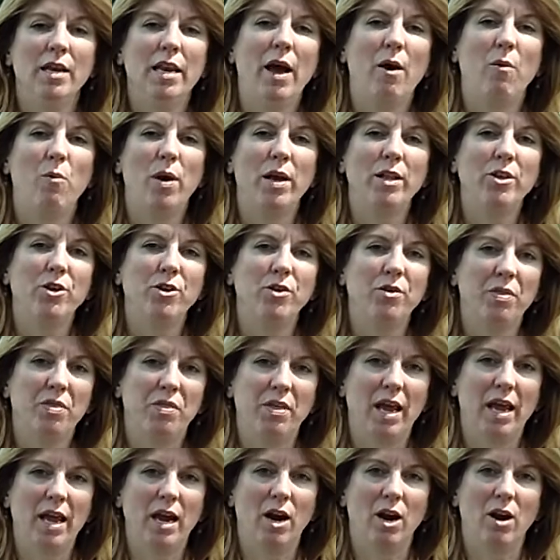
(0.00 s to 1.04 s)
Now, when you're
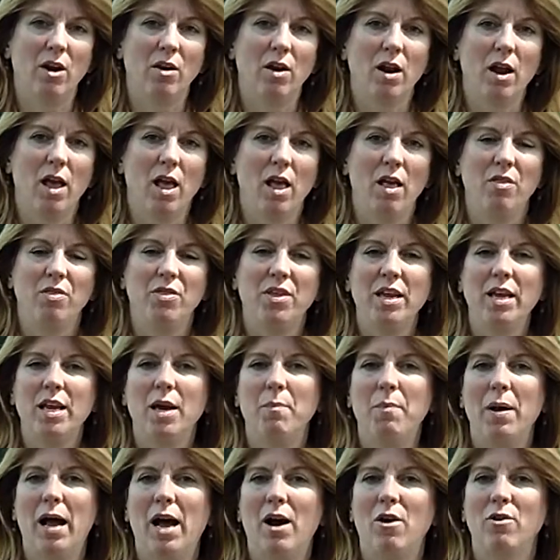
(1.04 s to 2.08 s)
there, think
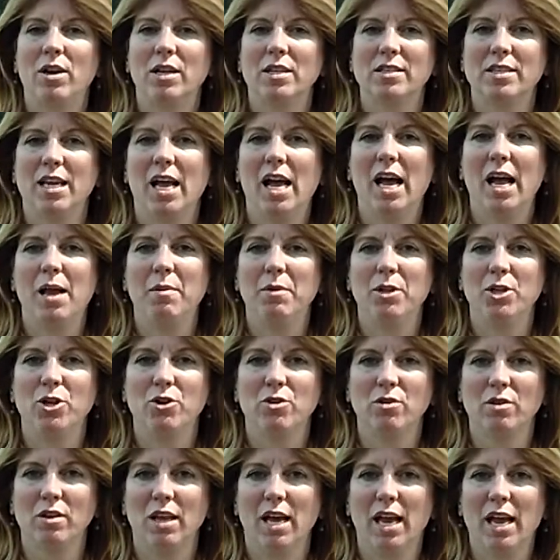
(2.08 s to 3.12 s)
about a time in
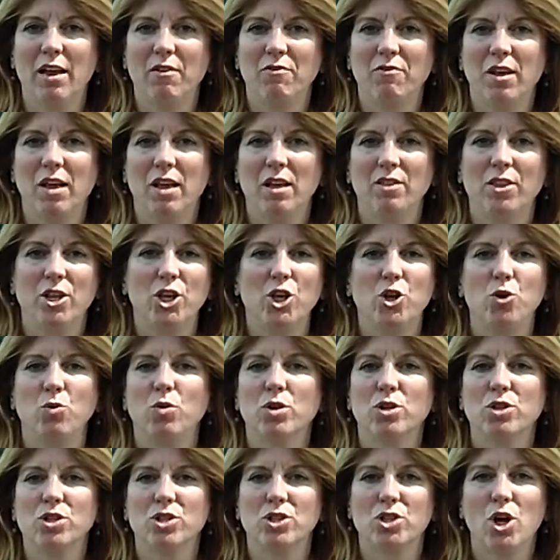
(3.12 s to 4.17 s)
your life that you
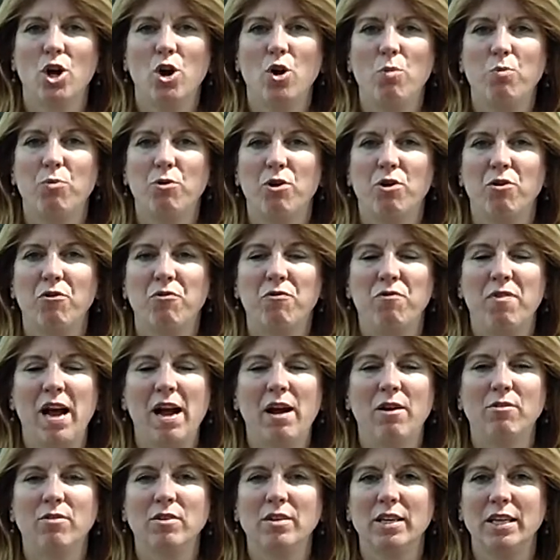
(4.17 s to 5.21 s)
were so
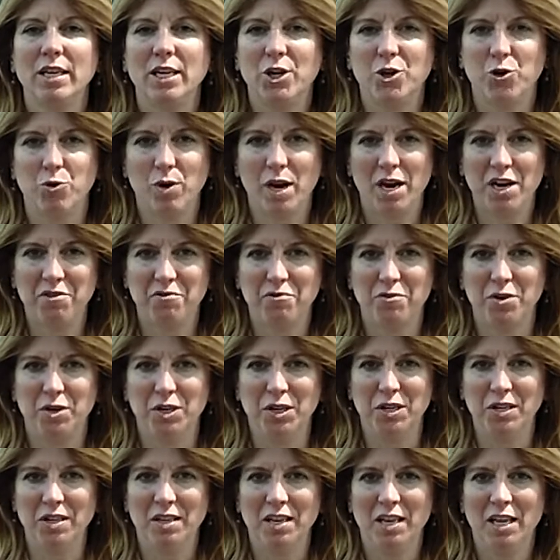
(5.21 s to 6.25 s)
profoundly
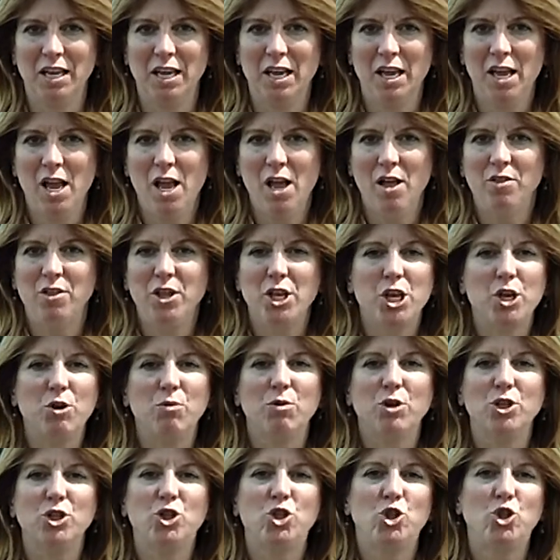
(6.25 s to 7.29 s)
grateful, that
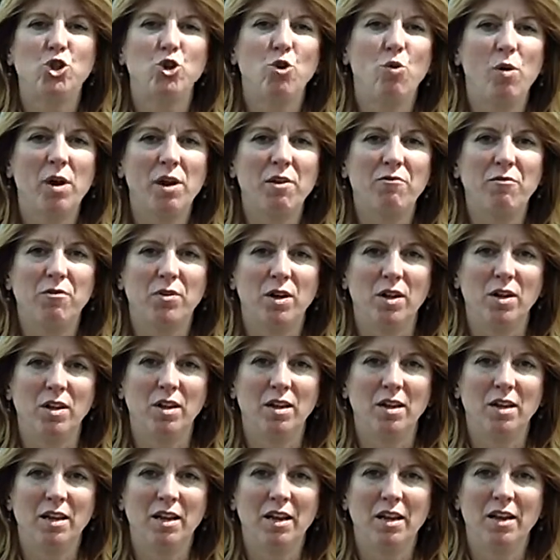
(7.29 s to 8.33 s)
you were
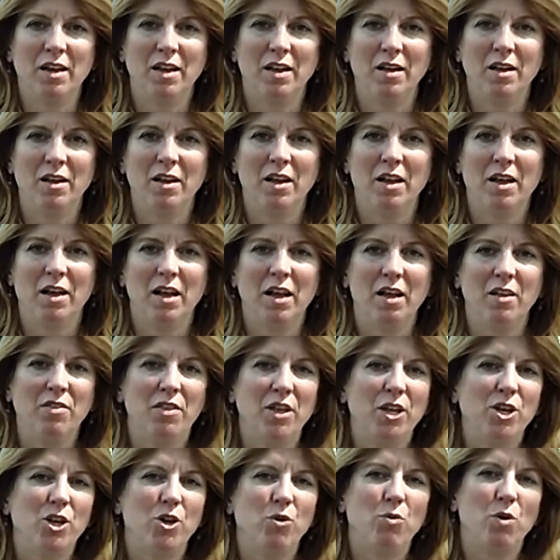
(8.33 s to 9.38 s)
joyful,
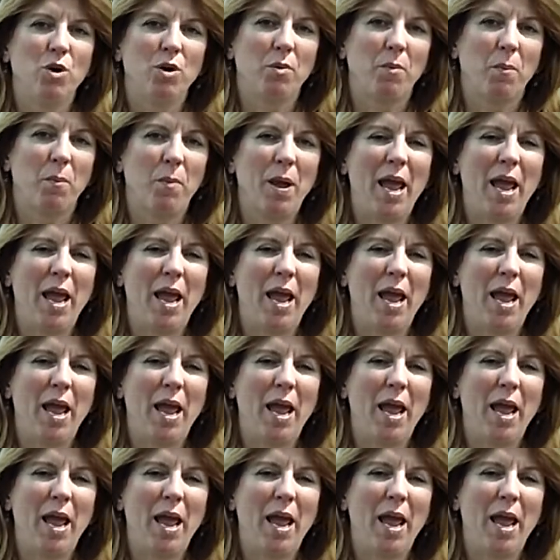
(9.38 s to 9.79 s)
that you were